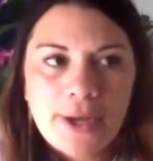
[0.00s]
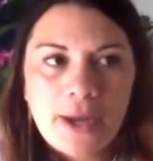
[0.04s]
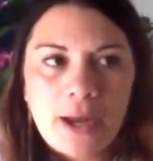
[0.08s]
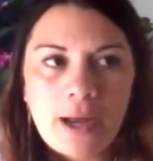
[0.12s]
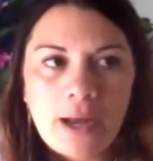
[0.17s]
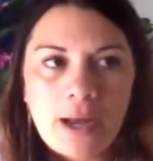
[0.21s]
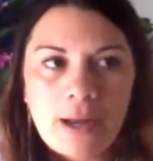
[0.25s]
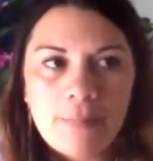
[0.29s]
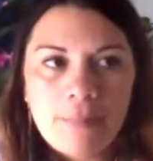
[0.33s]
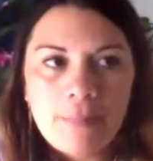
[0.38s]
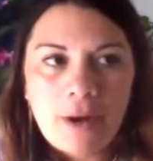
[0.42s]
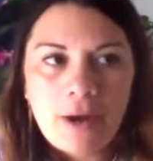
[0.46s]

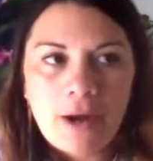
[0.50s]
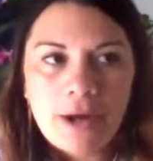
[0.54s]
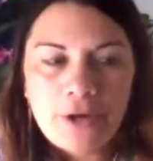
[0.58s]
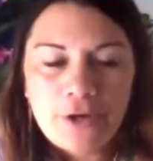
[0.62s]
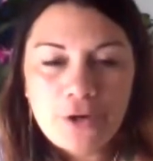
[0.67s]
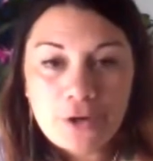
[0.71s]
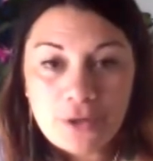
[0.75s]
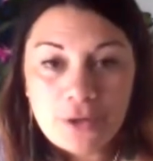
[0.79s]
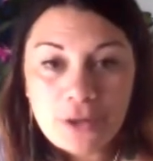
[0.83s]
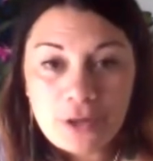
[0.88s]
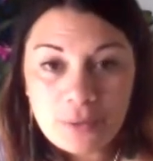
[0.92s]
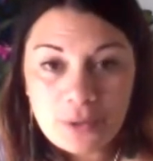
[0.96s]
I
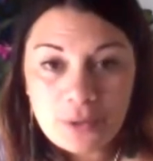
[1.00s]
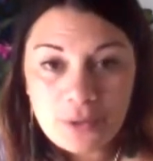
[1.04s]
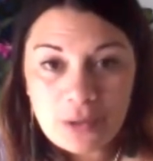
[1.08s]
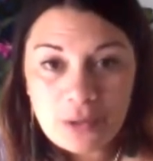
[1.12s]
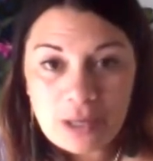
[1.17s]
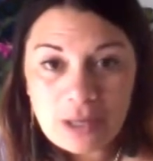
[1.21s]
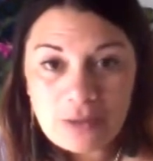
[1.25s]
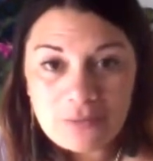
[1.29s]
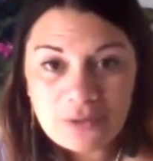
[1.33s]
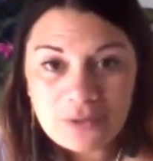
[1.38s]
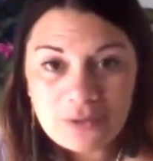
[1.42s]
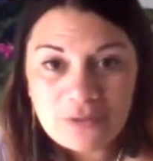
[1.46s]
know that we all
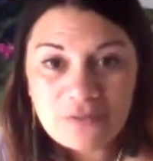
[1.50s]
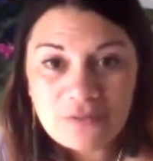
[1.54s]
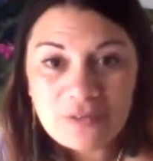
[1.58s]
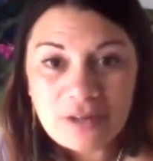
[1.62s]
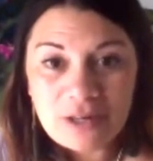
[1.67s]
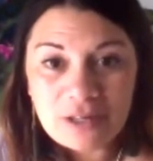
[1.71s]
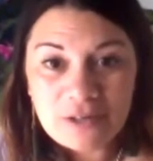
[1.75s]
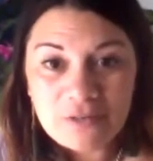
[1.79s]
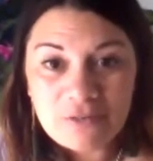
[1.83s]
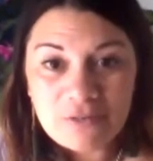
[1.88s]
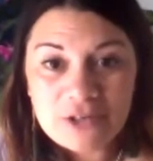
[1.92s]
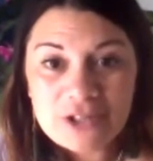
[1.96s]
have a lot of
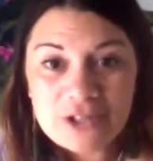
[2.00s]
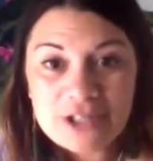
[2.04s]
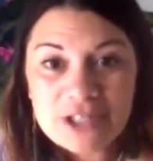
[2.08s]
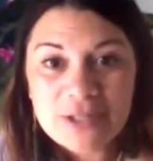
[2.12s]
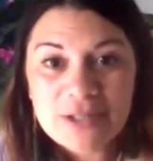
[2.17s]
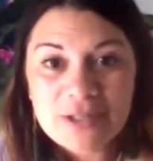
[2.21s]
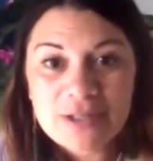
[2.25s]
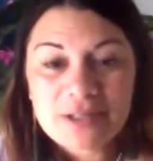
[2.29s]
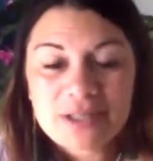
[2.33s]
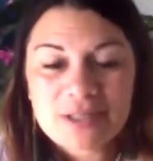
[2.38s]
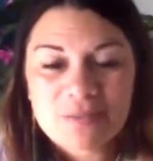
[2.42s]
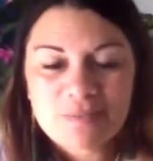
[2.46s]
value for each
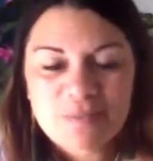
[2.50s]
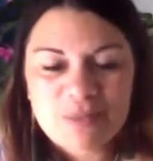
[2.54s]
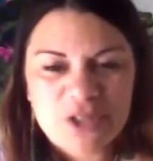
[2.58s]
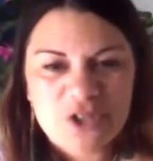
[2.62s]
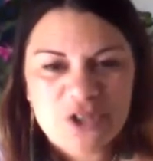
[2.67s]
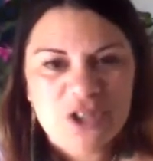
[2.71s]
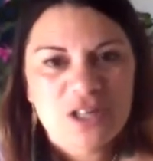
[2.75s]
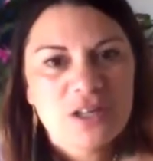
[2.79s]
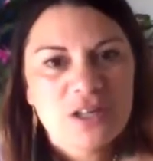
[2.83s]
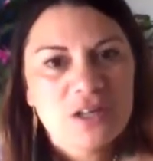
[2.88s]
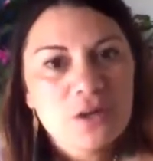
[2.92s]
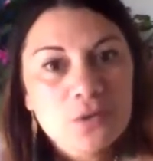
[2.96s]
other,
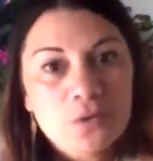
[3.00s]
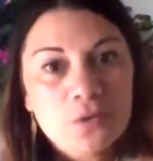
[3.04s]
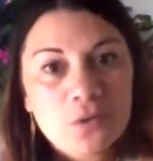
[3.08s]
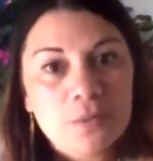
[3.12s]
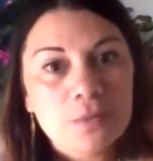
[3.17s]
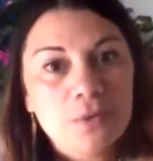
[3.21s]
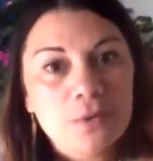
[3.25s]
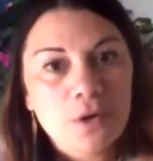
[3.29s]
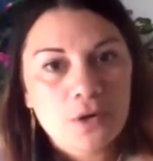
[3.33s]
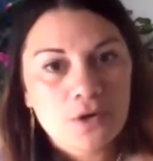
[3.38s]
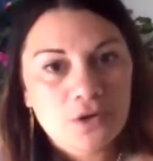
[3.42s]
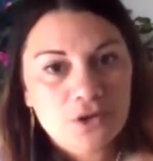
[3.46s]
especially in the group
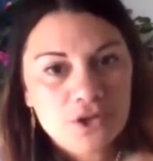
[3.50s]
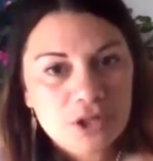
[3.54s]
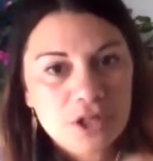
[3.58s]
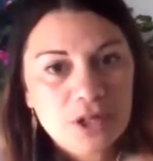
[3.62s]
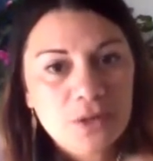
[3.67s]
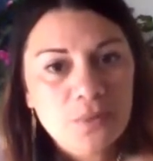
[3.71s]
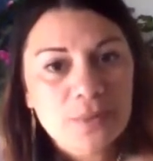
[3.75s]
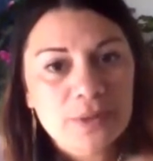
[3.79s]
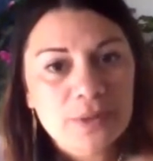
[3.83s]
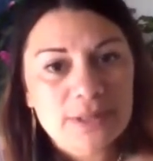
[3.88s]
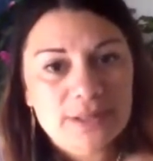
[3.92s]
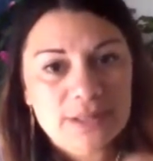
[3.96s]
coaching
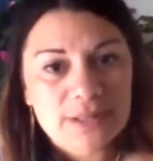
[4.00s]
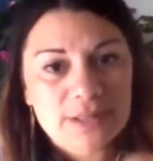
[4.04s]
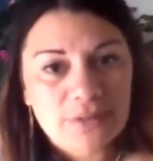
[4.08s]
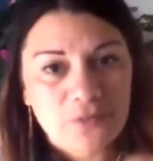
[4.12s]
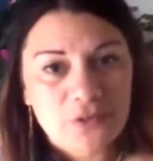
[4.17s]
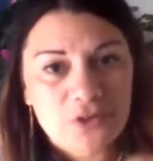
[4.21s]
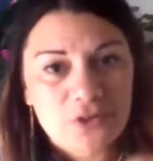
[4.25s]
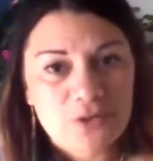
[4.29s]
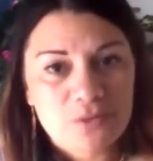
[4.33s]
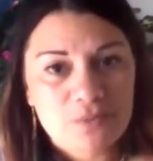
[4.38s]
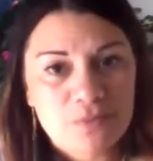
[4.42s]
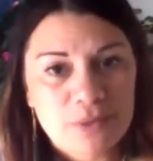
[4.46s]
when it's the
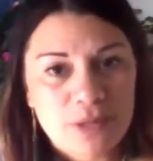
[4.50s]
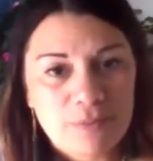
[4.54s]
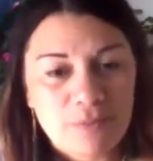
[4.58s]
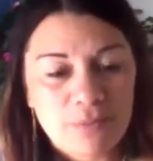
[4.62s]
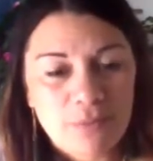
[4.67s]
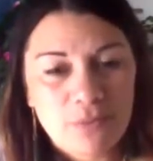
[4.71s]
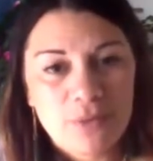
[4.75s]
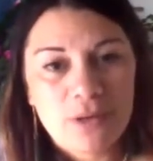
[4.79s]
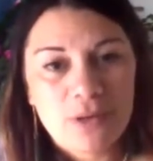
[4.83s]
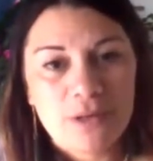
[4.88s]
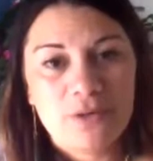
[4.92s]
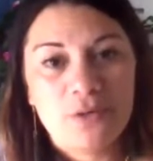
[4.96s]
vision
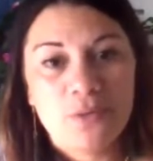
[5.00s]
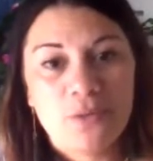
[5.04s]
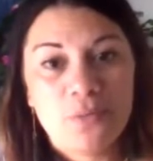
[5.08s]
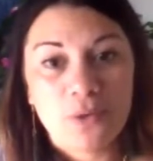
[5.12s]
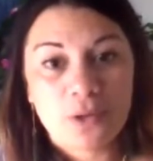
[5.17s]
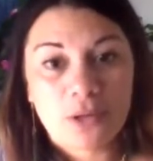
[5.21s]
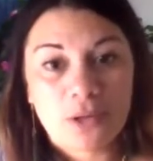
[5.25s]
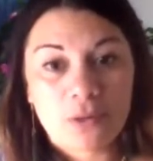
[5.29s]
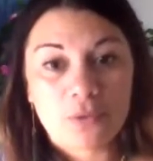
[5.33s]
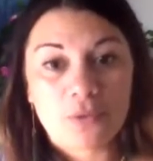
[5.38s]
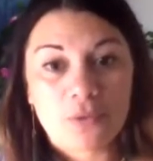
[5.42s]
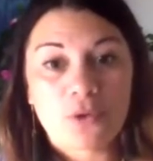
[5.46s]
people and you're
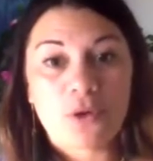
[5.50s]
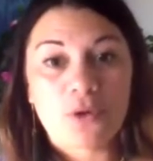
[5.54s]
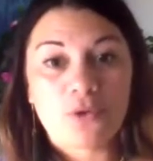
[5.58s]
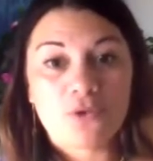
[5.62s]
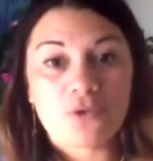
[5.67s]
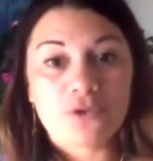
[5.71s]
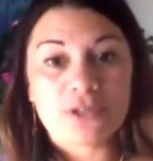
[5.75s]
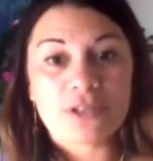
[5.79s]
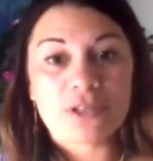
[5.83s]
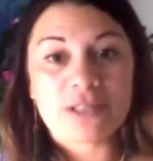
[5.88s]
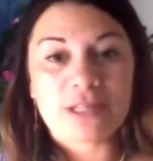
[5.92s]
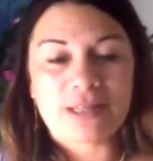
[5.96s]
working with
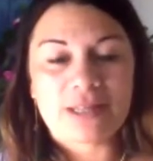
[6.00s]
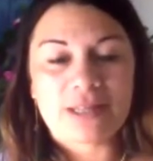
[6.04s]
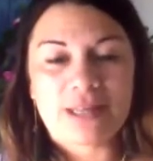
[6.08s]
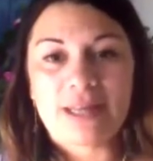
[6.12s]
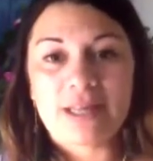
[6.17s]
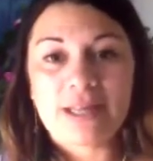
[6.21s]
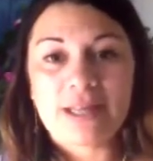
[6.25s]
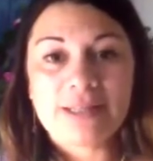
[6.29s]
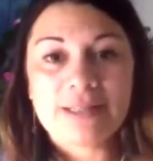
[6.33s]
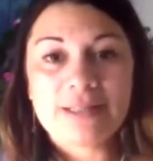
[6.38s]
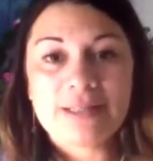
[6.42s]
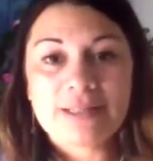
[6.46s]
coaches and other
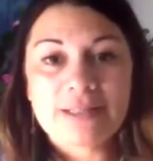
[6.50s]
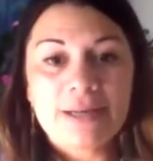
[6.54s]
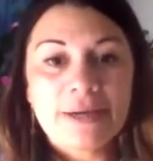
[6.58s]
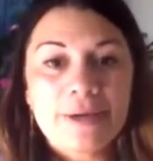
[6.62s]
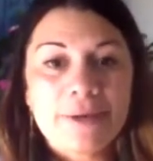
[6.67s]
healers.